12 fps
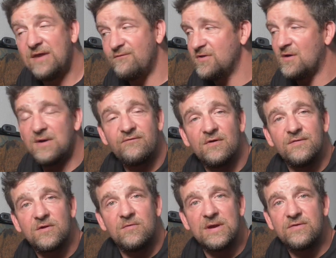Even though I've got
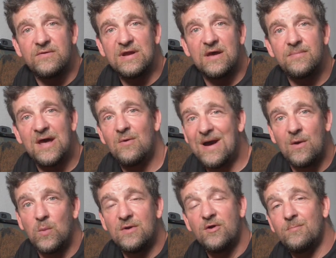the Crane 3 Lab now, I
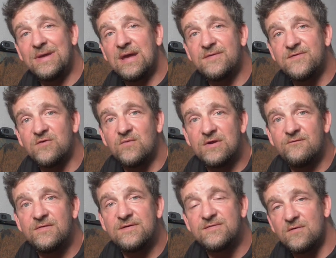will not be getting rid of this.